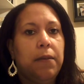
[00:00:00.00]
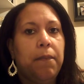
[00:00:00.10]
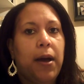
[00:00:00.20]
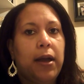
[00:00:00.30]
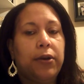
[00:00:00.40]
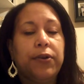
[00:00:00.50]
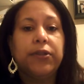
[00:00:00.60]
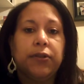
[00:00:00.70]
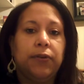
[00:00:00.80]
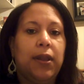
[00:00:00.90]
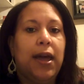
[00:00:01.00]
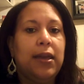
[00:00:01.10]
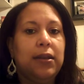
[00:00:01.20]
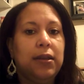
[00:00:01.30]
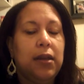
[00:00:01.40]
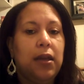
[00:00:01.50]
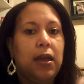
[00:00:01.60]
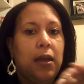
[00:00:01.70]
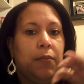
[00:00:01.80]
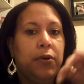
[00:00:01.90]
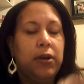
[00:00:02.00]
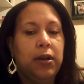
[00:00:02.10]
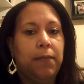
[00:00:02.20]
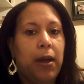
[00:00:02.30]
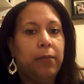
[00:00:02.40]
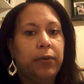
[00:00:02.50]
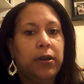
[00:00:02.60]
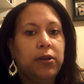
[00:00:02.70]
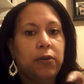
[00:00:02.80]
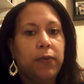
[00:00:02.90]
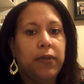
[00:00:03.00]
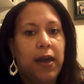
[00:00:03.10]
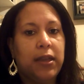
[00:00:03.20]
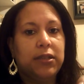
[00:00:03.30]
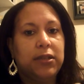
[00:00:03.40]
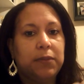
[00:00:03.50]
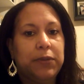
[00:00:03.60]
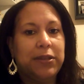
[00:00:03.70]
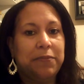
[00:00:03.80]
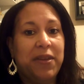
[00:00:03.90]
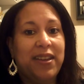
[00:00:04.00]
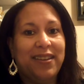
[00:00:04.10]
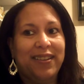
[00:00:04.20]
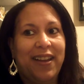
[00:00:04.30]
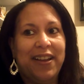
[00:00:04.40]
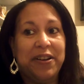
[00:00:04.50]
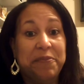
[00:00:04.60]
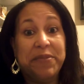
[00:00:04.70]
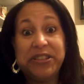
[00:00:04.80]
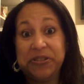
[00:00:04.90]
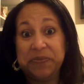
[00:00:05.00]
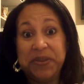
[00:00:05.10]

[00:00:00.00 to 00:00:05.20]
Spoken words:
my Crystal Light and put it in my blender with ice chips and make it like a Mr.